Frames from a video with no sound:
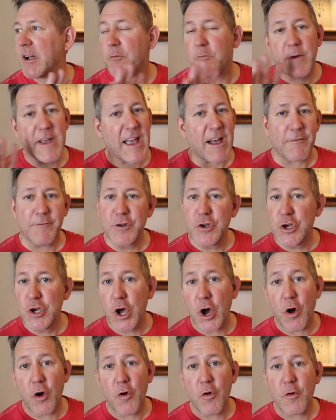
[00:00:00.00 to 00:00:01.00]
we have
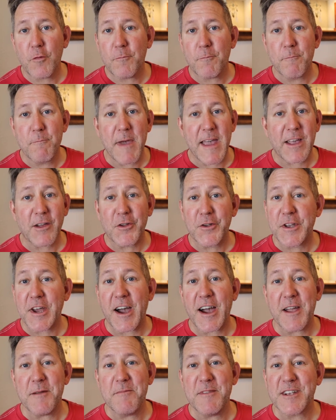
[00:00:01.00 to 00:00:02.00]
no mail
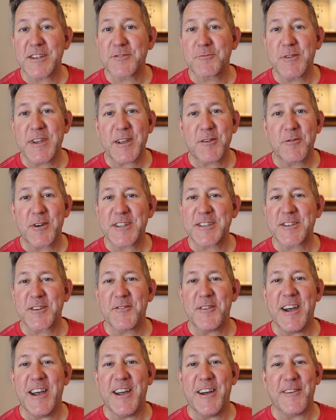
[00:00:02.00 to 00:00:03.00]
time this week
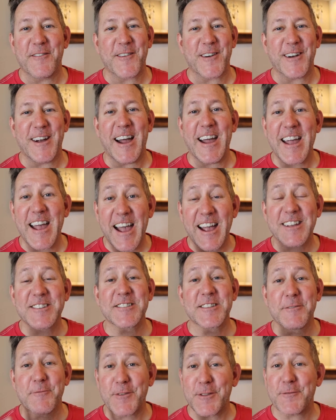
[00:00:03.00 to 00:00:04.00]
whatsoever. I
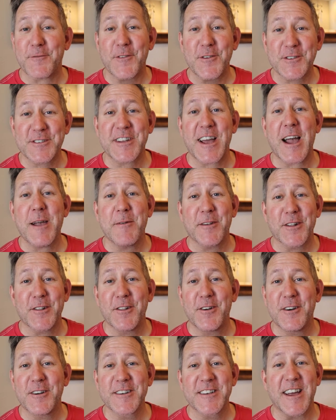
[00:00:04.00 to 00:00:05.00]
actually, for the first time in a
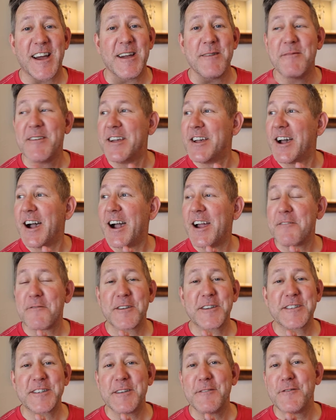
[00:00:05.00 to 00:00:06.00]
long time, I've
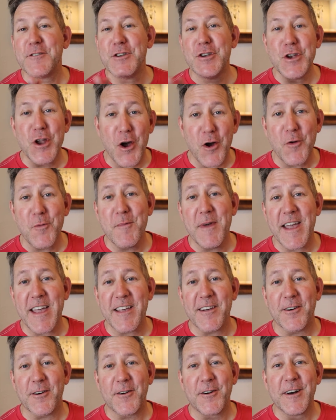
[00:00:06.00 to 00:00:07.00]
received no
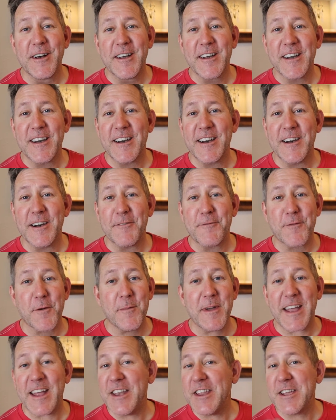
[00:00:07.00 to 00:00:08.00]
mail uh, from
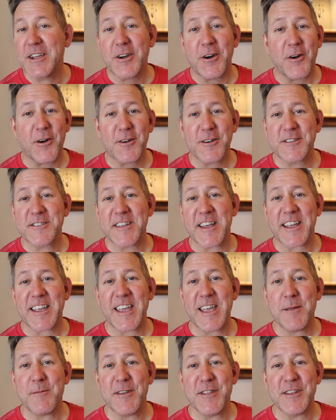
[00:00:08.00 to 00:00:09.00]
any cards that
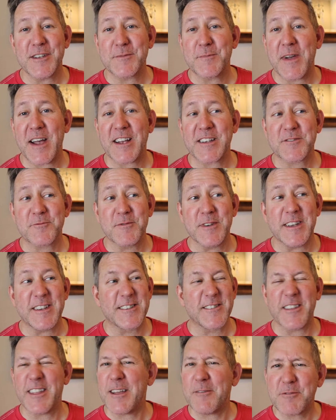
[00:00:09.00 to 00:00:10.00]
came in this past week.
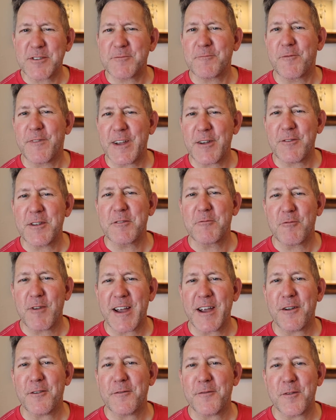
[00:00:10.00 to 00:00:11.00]
So that was very
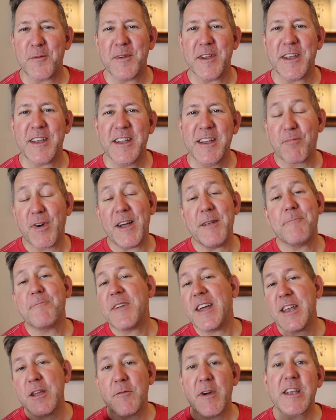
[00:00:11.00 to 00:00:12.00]
rare for me. But
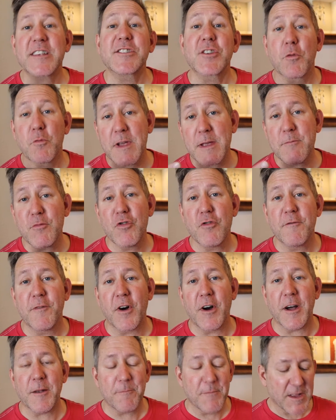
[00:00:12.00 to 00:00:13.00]
anyway, so we move
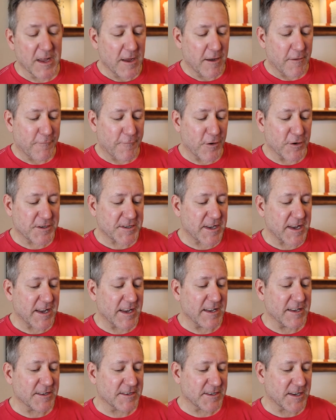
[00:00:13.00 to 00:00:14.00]
on. First thing
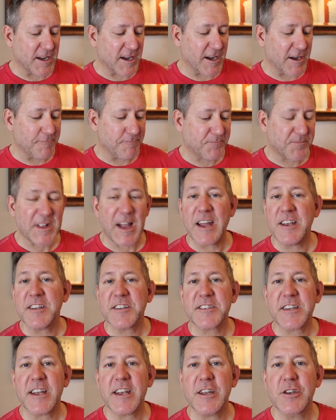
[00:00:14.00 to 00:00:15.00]
is, uh, I
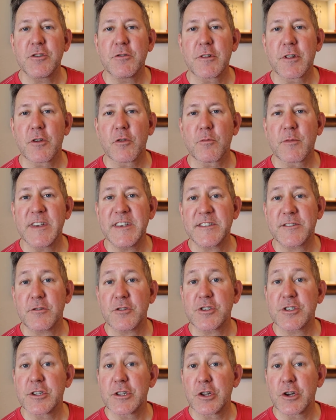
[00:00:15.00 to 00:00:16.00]
decided to do a little
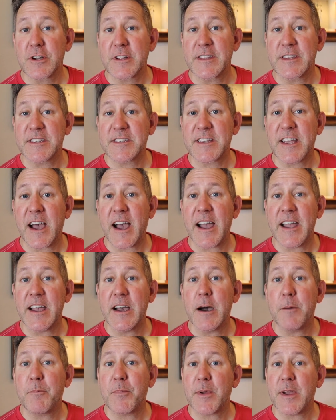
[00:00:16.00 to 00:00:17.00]
research and look this guy
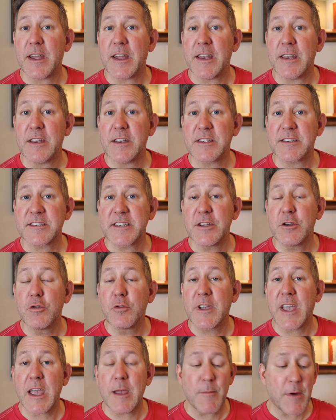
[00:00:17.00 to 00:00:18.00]
up and see who
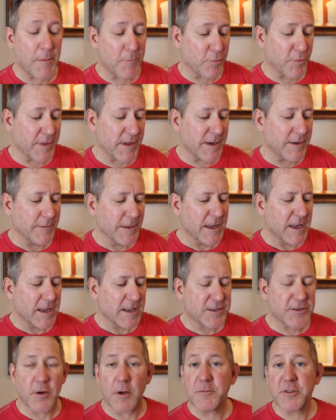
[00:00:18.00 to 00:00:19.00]
came up with it.
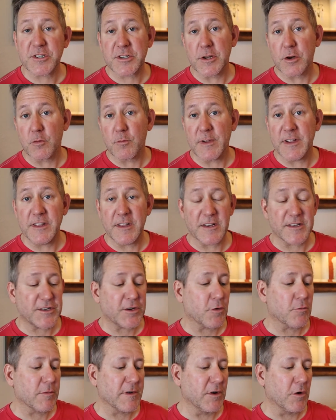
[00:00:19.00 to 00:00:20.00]
So I'm just going to read this
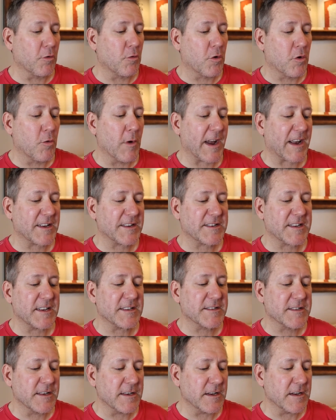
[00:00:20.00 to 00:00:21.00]
here real quick. It
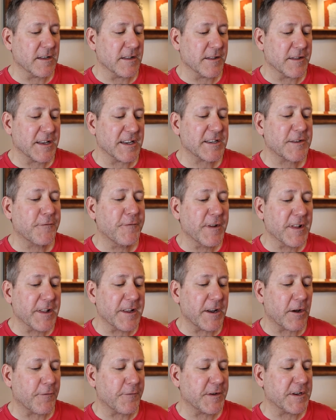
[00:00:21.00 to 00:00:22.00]
says, the this
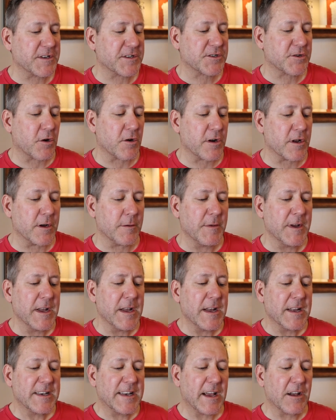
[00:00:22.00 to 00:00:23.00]
Philadelphia startup
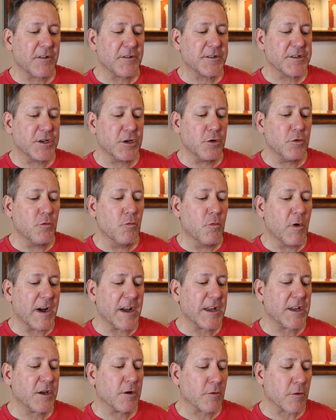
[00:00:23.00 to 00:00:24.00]
tells you
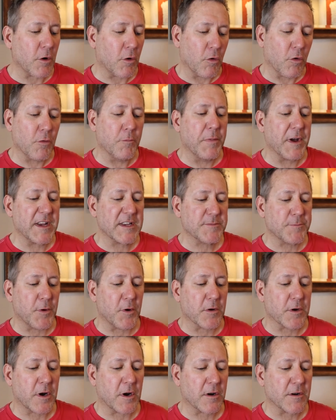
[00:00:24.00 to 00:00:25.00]
what your old baseball
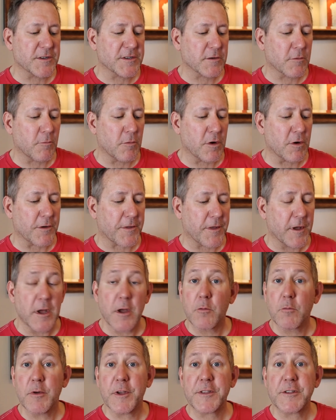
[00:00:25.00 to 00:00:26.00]
cards are worth
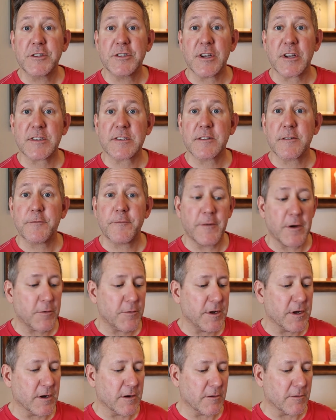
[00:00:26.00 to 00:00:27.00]
with just a
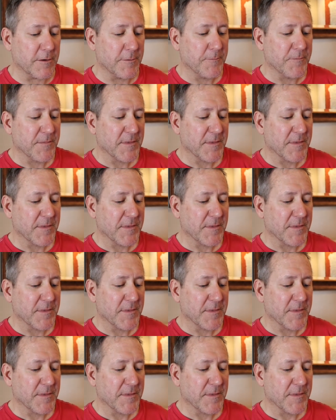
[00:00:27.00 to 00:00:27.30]
photo.